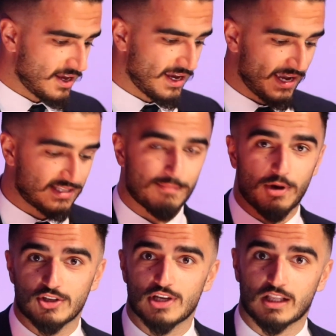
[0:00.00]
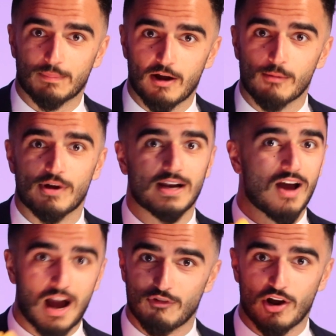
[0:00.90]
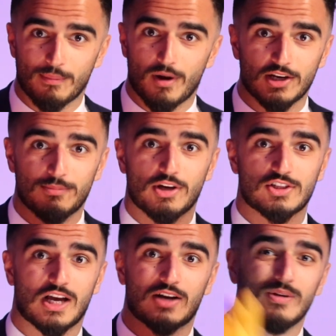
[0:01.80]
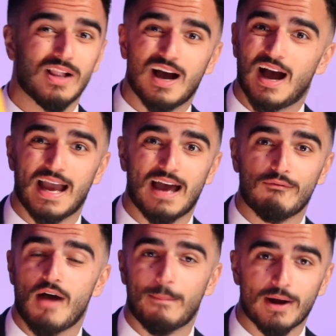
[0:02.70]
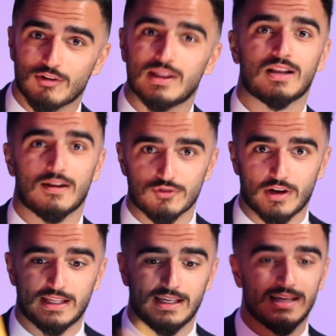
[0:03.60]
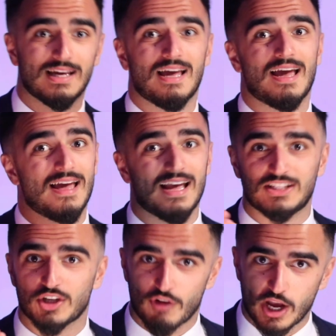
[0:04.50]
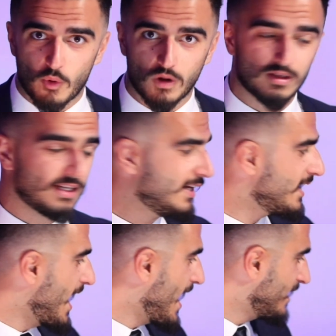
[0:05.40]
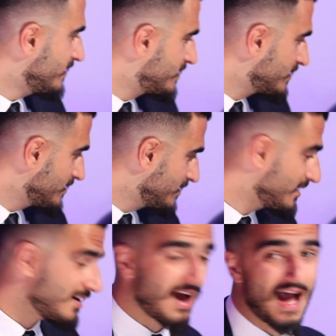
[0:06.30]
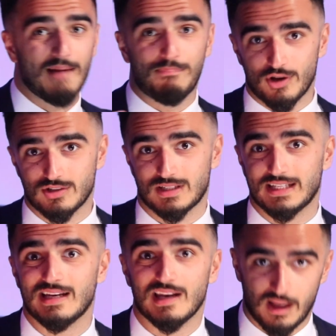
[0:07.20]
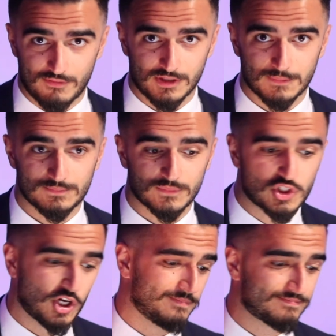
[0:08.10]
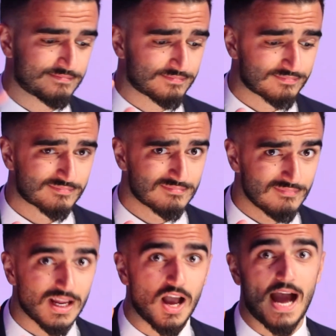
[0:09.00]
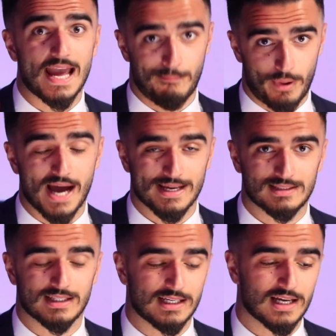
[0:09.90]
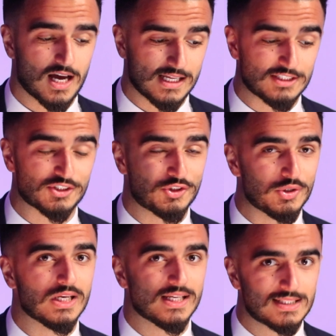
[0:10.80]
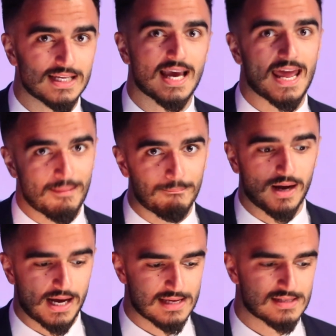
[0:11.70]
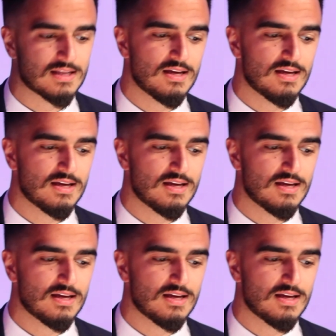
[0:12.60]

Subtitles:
It's a motorcycle apparel brand. I ride a motorcycle. I have a pair of their gloves right here. It's a great quality and I personally love it. So I am biased here. This is a good listing and I'm biased.